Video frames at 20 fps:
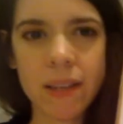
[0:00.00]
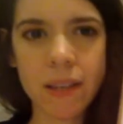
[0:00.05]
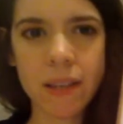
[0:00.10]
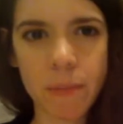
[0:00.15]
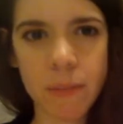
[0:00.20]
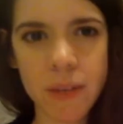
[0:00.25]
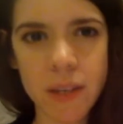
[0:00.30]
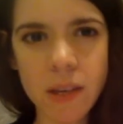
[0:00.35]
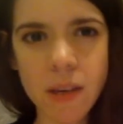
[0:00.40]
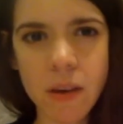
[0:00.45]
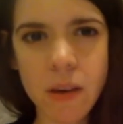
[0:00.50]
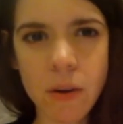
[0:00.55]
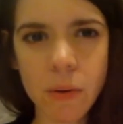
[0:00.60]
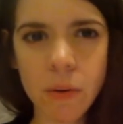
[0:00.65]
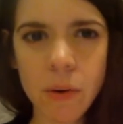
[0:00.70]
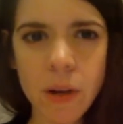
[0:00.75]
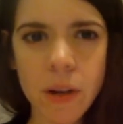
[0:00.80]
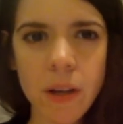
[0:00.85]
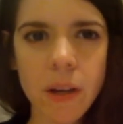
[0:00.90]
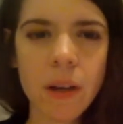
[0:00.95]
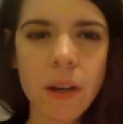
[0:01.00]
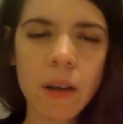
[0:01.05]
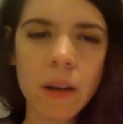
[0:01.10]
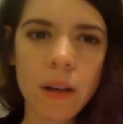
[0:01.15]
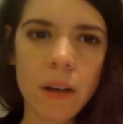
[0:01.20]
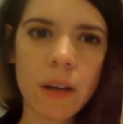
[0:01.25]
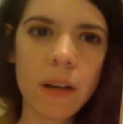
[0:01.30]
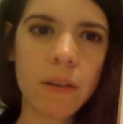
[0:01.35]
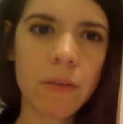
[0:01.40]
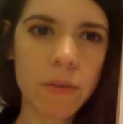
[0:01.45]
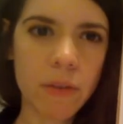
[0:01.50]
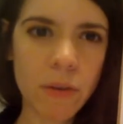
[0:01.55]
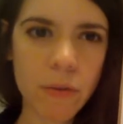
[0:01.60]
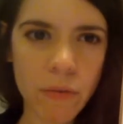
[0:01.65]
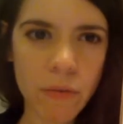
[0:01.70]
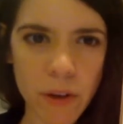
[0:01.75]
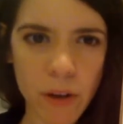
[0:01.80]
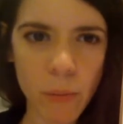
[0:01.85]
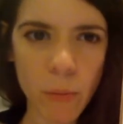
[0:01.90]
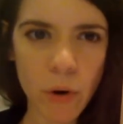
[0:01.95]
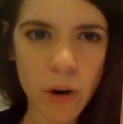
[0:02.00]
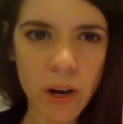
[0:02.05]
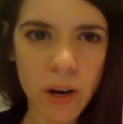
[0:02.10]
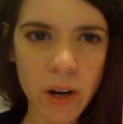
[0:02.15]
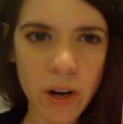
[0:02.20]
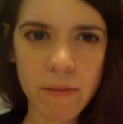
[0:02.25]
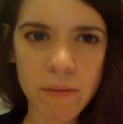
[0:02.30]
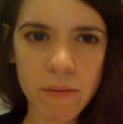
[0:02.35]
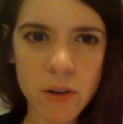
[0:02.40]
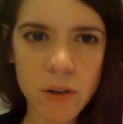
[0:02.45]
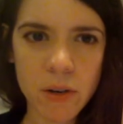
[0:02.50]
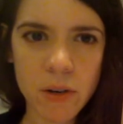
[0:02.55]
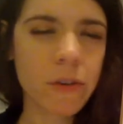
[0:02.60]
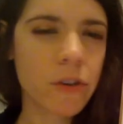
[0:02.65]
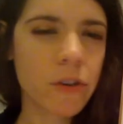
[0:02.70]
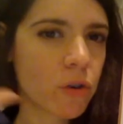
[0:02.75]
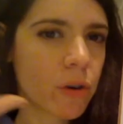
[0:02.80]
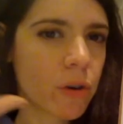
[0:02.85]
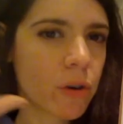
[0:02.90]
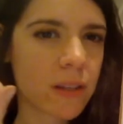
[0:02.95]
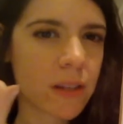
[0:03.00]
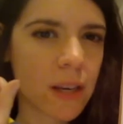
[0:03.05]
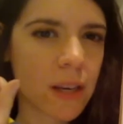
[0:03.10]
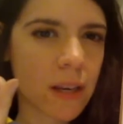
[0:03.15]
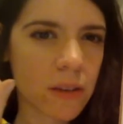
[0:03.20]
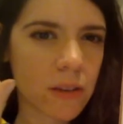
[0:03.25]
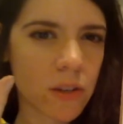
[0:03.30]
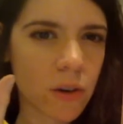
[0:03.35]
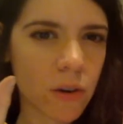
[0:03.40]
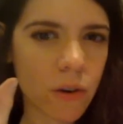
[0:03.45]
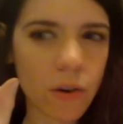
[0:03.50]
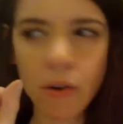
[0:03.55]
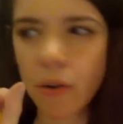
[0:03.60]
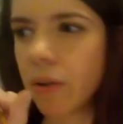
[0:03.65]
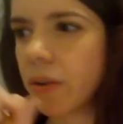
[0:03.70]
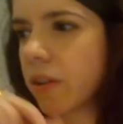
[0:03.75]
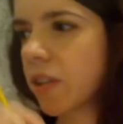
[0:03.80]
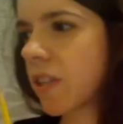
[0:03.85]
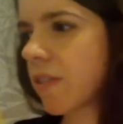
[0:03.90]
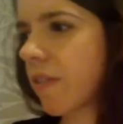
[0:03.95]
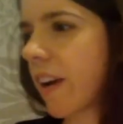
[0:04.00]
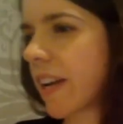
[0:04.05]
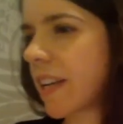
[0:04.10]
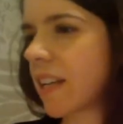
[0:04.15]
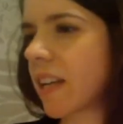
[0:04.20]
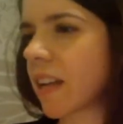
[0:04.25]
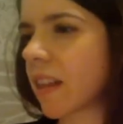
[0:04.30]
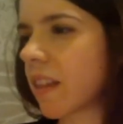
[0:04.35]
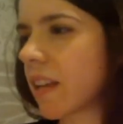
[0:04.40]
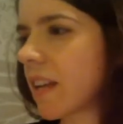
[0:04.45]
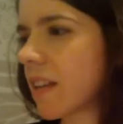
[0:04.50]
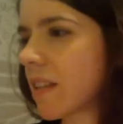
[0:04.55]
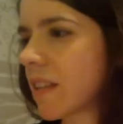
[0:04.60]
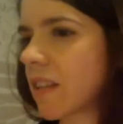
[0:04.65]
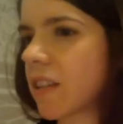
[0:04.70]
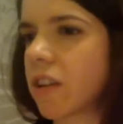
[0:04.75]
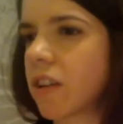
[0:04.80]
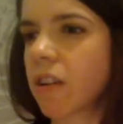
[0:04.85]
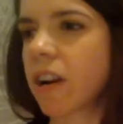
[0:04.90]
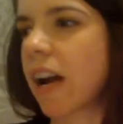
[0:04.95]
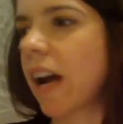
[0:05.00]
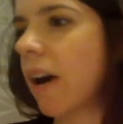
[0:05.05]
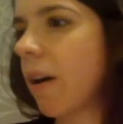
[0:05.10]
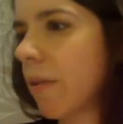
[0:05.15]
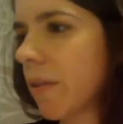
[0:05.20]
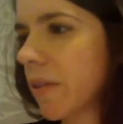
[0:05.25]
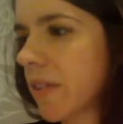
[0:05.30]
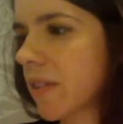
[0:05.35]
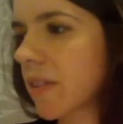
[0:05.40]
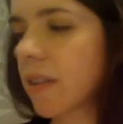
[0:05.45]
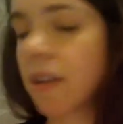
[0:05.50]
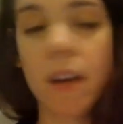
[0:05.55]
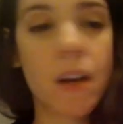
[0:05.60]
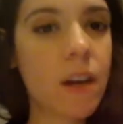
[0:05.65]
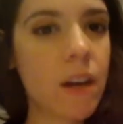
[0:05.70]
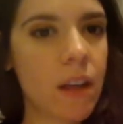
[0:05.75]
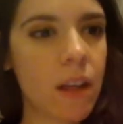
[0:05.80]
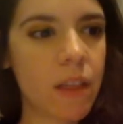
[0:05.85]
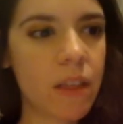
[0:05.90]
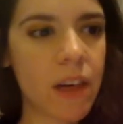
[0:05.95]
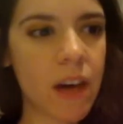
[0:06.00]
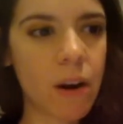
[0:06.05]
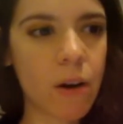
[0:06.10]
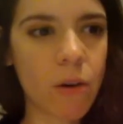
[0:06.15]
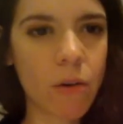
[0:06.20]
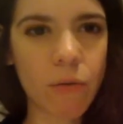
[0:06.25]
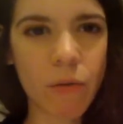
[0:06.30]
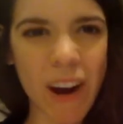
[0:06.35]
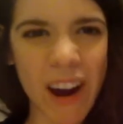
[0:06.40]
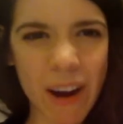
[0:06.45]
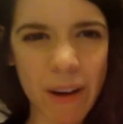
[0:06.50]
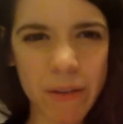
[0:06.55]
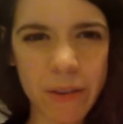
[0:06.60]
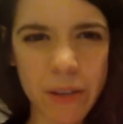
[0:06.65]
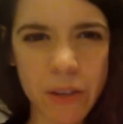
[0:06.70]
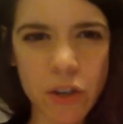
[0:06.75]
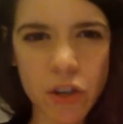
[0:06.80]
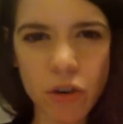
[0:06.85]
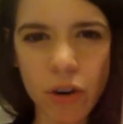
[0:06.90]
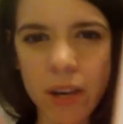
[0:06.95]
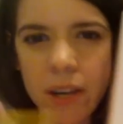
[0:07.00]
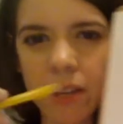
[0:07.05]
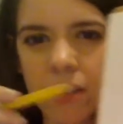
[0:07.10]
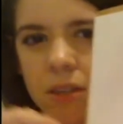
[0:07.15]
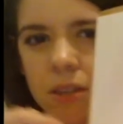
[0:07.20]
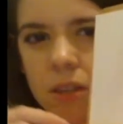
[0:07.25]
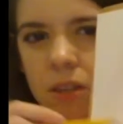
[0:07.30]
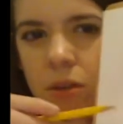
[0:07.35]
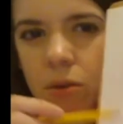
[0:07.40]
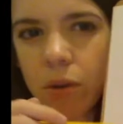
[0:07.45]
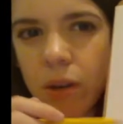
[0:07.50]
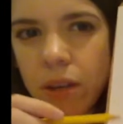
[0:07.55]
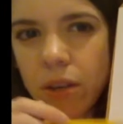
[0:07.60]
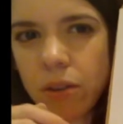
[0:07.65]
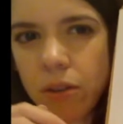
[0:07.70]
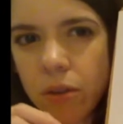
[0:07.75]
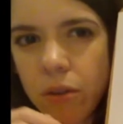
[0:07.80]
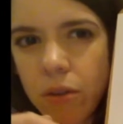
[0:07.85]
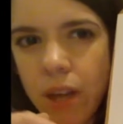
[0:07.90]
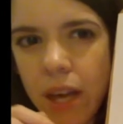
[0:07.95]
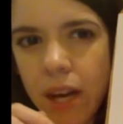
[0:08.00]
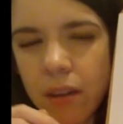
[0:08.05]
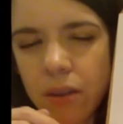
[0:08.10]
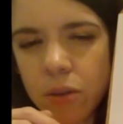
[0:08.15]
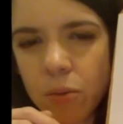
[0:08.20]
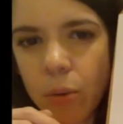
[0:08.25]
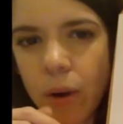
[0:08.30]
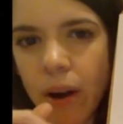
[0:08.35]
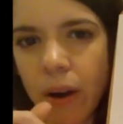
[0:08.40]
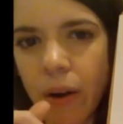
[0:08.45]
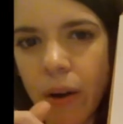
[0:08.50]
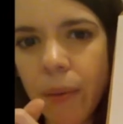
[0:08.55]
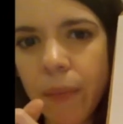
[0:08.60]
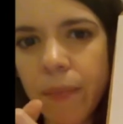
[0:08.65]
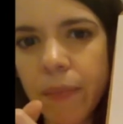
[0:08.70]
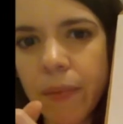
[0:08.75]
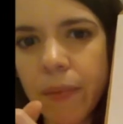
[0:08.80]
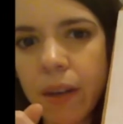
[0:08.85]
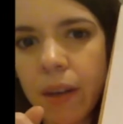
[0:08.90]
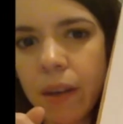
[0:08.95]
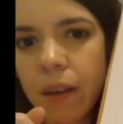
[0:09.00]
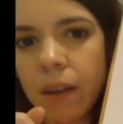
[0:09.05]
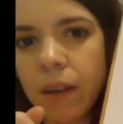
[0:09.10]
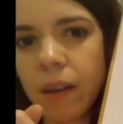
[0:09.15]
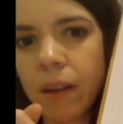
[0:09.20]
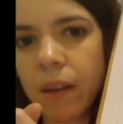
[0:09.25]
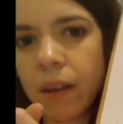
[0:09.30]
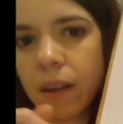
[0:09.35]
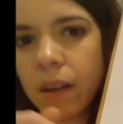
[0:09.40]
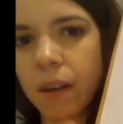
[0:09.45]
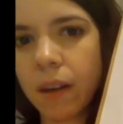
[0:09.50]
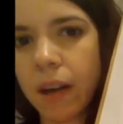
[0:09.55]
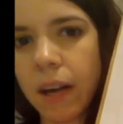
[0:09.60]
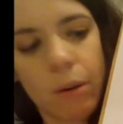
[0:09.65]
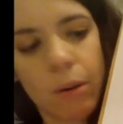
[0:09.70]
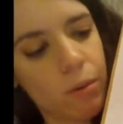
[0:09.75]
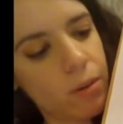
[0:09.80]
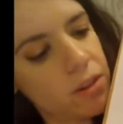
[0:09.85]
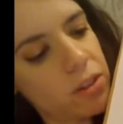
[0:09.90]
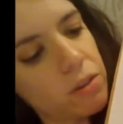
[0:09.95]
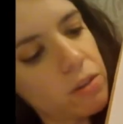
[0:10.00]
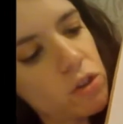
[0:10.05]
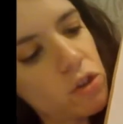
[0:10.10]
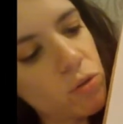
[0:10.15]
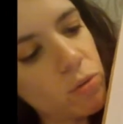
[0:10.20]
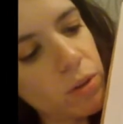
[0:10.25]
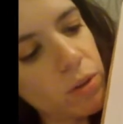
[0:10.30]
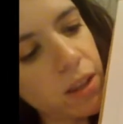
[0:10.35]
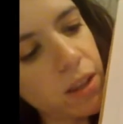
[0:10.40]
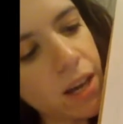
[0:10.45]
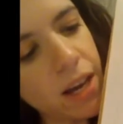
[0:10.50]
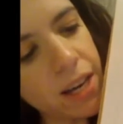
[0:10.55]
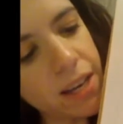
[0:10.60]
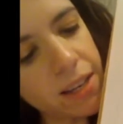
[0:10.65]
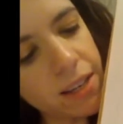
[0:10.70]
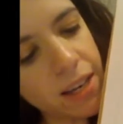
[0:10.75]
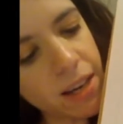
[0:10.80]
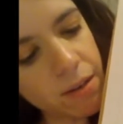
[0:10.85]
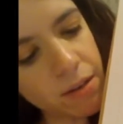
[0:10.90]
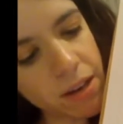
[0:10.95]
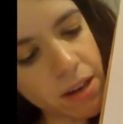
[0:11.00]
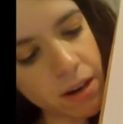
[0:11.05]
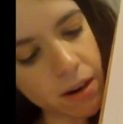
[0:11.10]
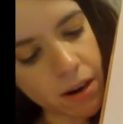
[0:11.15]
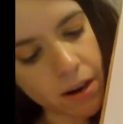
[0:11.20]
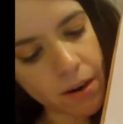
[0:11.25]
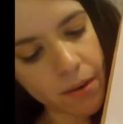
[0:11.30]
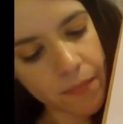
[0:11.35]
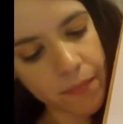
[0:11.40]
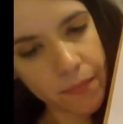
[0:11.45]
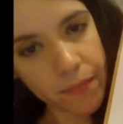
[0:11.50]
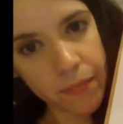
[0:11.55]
It's up to you. If you feel more comfortable tracing circles, finding things in your house that are round to trace, you can do that as well. I also drew a line down here.